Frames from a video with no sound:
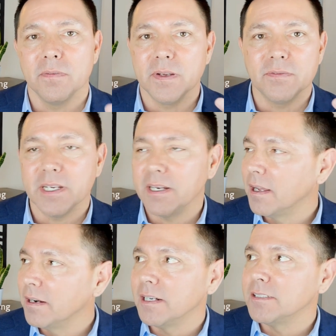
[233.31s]

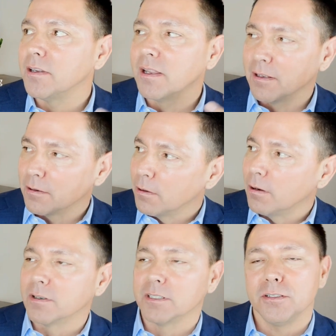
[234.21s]
$1,500 to a little
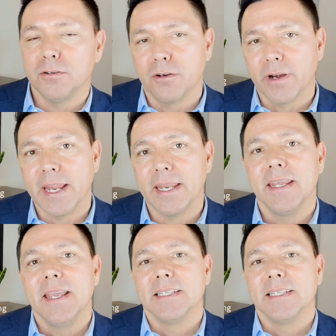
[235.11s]
over $2,000,